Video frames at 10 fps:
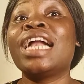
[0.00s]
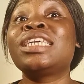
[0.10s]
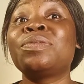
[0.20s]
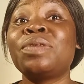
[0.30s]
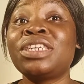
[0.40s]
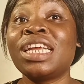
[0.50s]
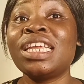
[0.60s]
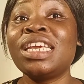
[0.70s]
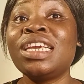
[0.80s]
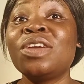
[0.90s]

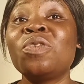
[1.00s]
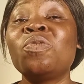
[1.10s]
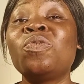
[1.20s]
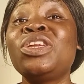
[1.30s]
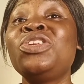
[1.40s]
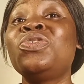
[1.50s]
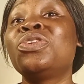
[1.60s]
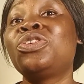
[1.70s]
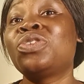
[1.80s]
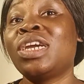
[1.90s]
especially when
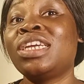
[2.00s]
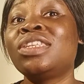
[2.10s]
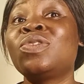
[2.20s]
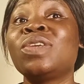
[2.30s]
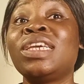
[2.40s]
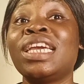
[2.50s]
you're trying to